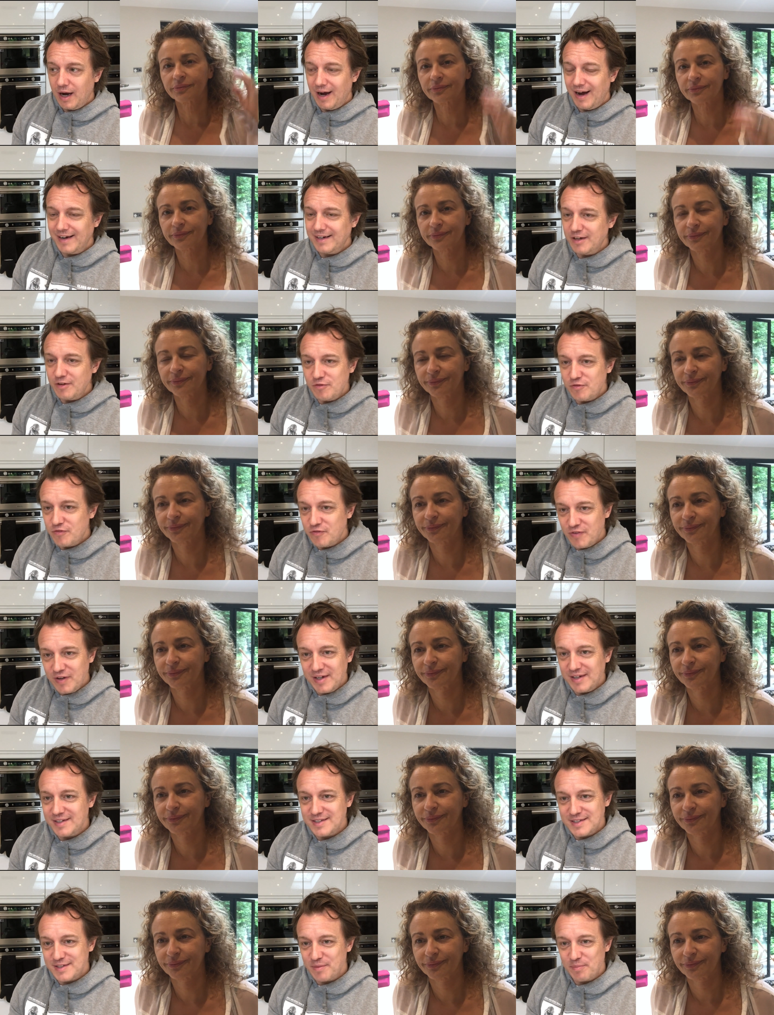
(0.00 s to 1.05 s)
Speaker 1: I don't
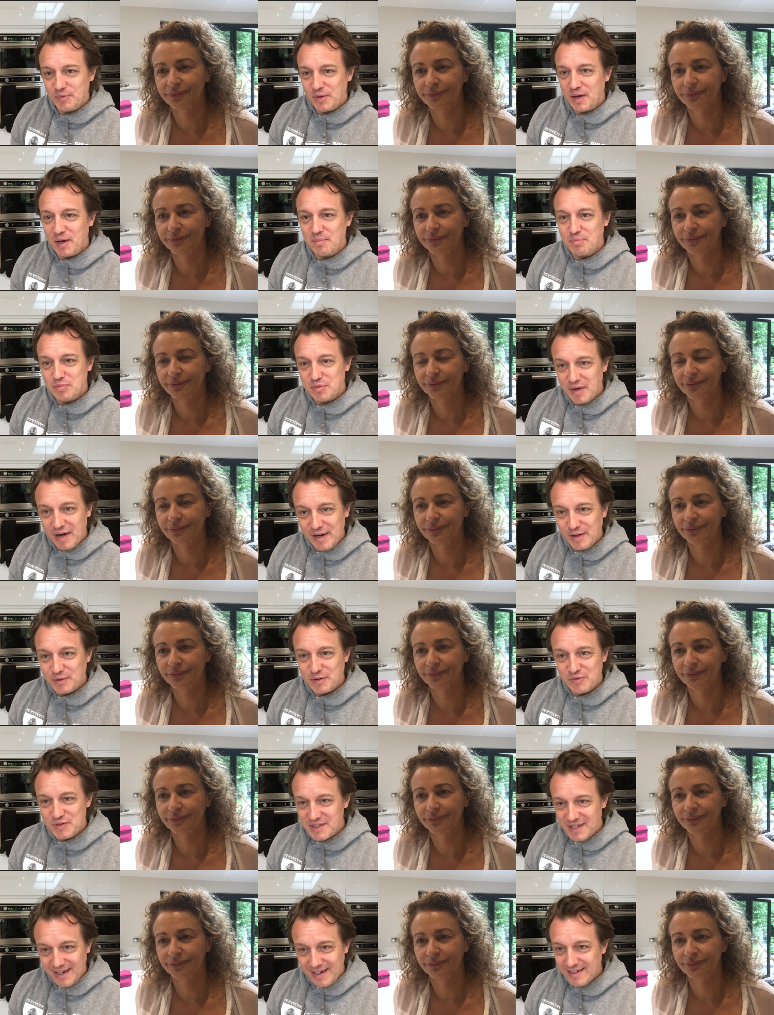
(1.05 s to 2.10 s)
feel it's something I'm proud
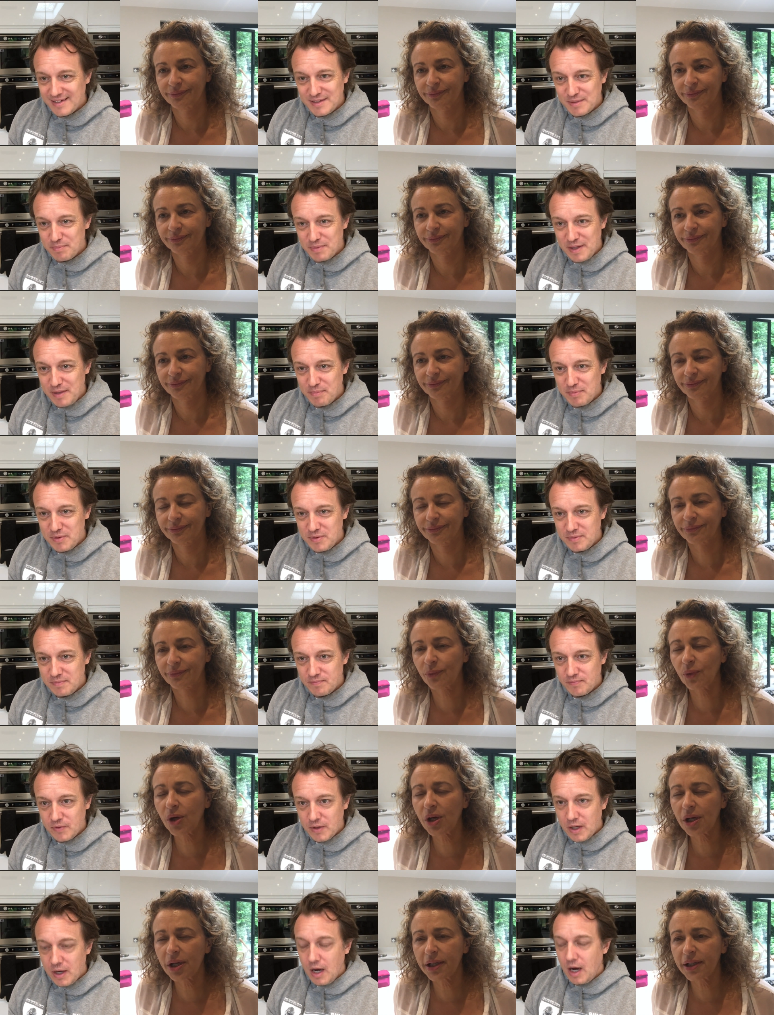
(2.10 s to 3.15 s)
of saying to people.
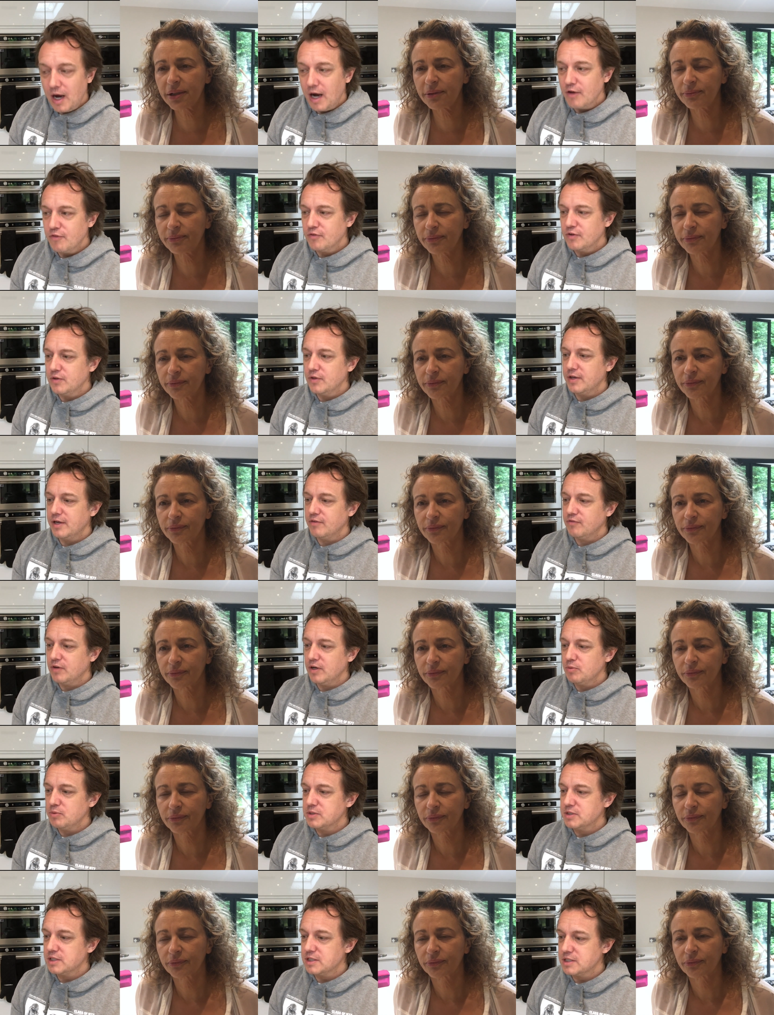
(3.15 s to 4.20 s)
Why? I feel that if
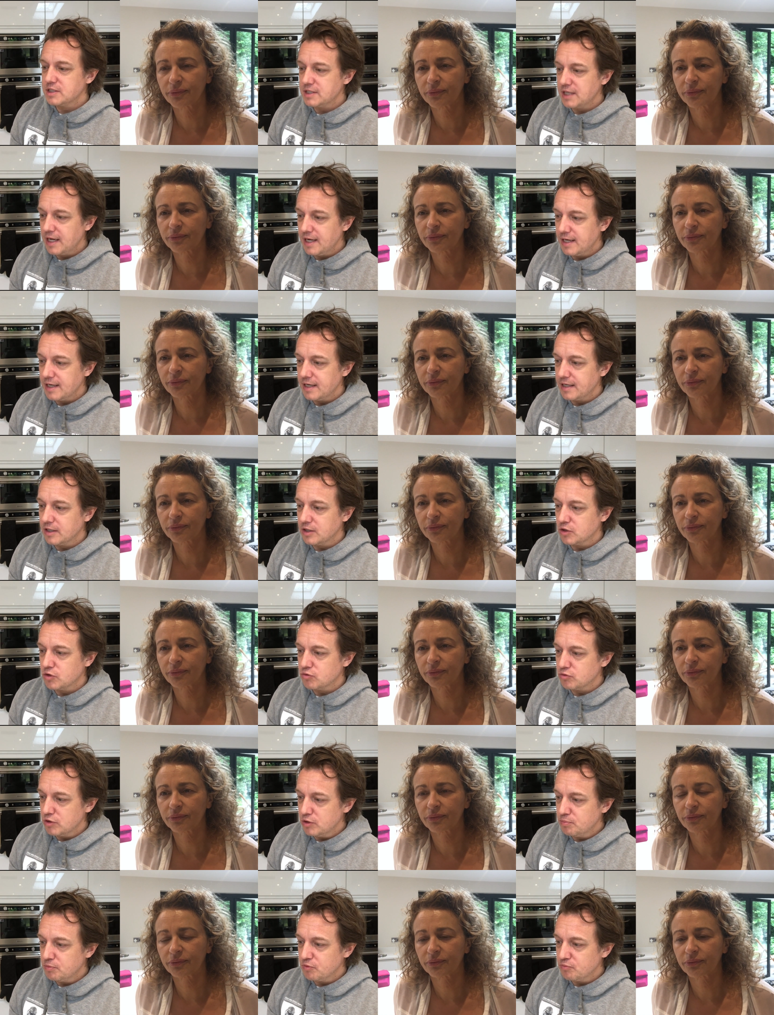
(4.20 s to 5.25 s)
I was to say it in a
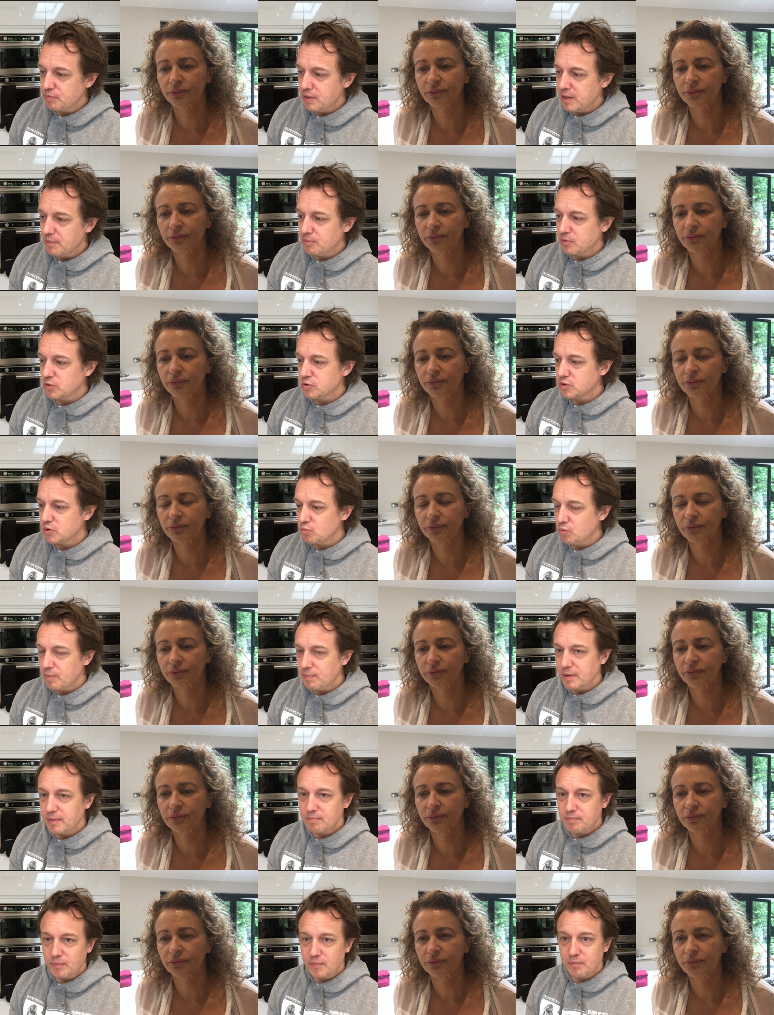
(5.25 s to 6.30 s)
group of people, to
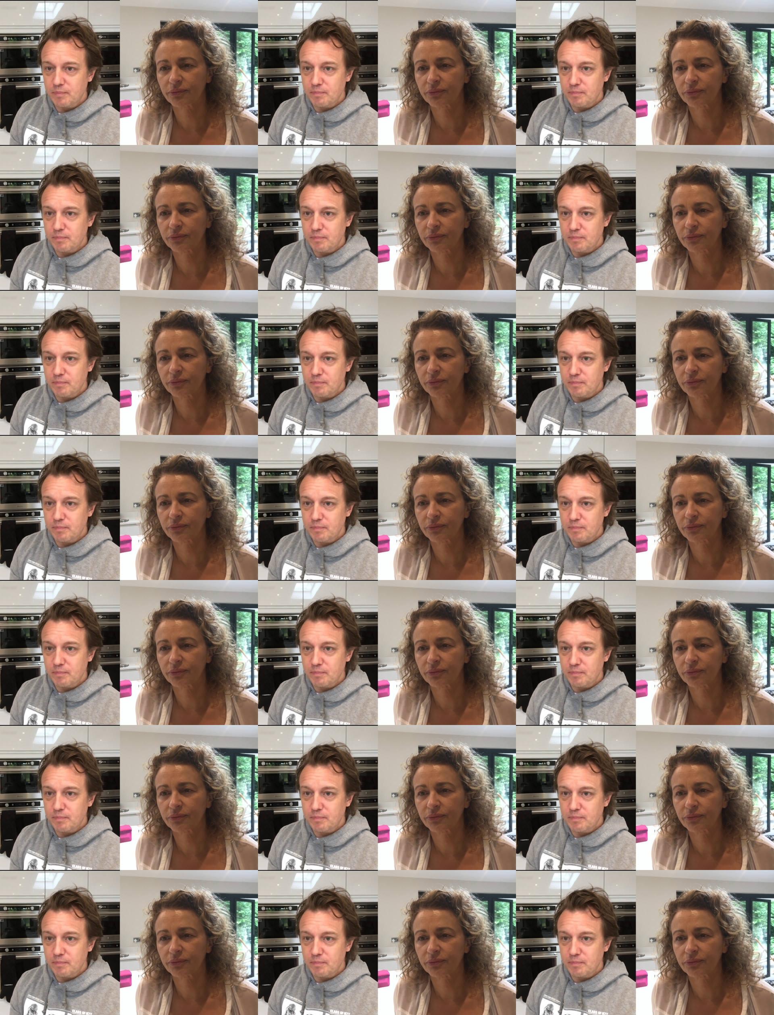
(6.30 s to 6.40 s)
women,